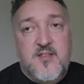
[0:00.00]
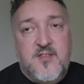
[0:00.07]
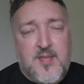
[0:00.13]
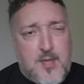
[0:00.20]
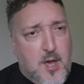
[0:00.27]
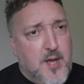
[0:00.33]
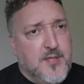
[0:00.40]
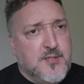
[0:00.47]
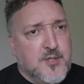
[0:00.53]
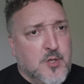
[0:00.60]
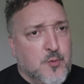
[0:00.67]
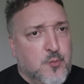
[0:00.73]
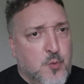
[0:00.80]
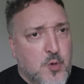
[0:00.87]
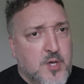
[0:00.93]
The guy's a
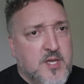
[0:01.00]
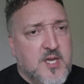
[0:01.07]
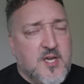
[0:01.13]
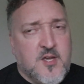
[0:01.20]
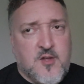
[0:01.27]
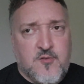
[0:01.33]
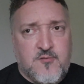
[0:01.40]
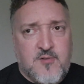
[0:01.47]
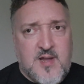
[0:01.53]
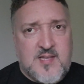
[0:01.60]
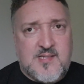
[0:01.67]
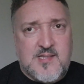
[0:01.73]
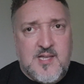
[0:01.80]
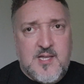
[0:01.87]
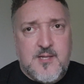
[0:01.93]
good worker, a good
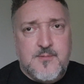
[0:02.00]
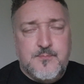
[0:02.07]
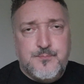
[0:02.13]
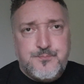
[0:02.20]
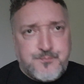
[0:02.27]
wrestler,